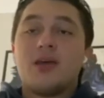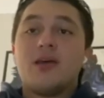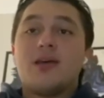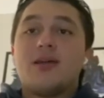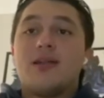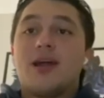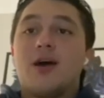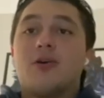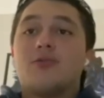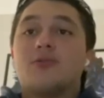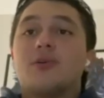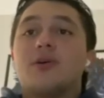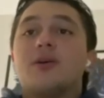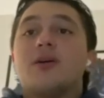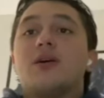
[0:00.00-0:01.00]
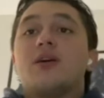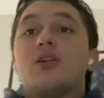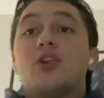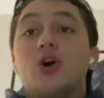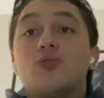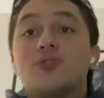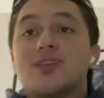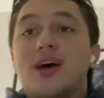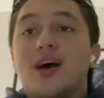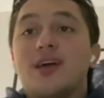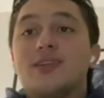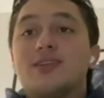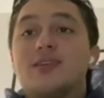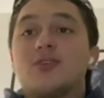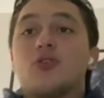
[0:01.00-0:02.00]
Now, low
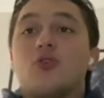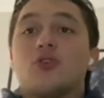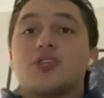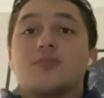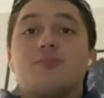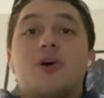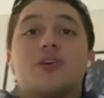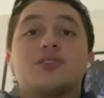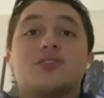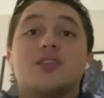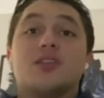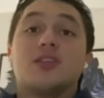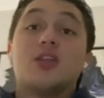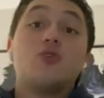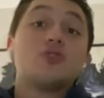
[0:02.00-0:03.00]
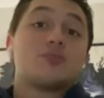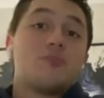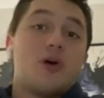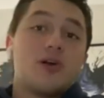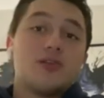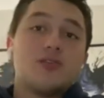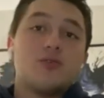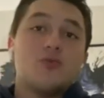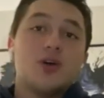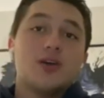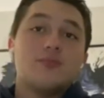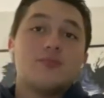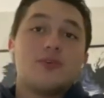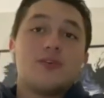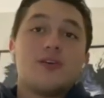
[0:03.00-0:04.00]
tide corresponds to the lowest part of the
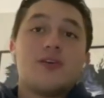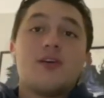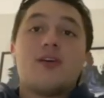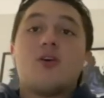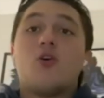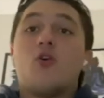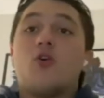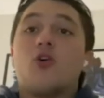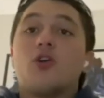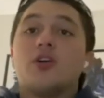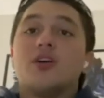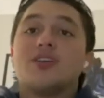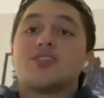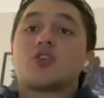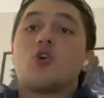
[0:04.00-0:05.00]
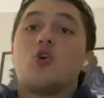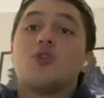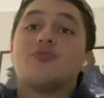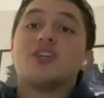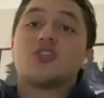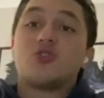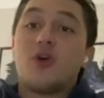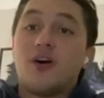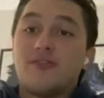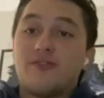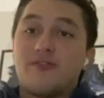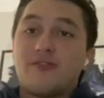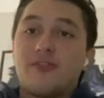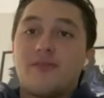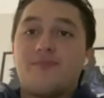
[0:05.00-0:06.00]
wave, or it's called the
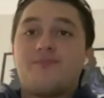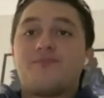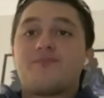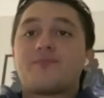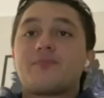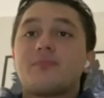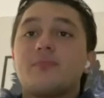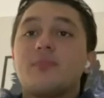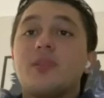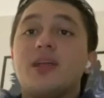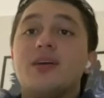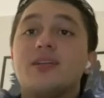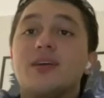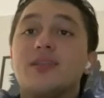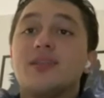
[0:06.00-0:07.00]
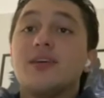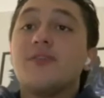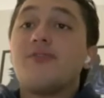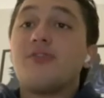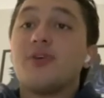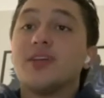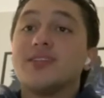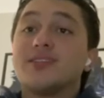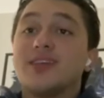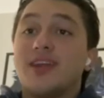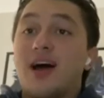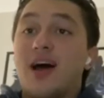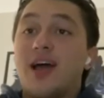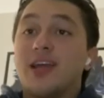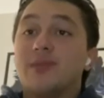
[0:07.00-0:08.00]
trough. The difference in
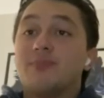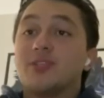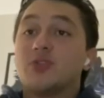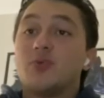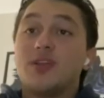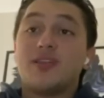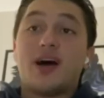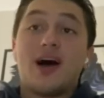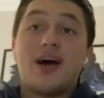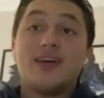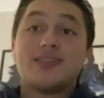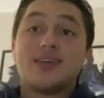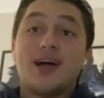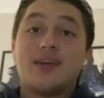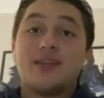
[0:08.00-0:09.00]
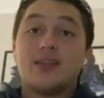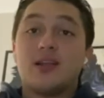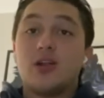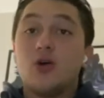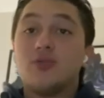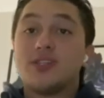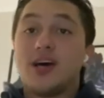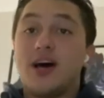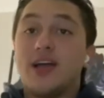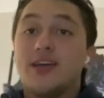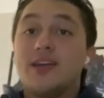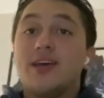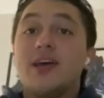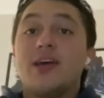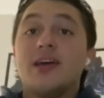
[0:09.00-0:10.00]
height between the high tide and the low
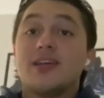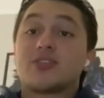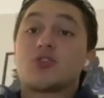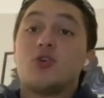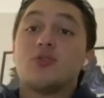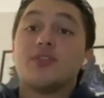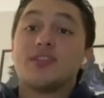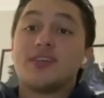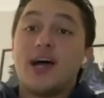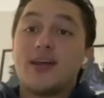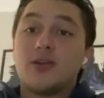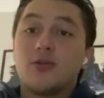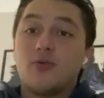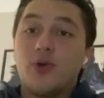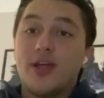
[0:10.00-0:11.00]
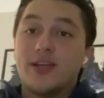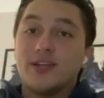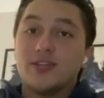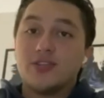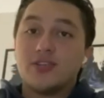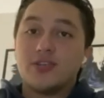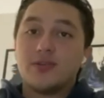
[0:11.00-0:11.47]
tide is called the tidal range.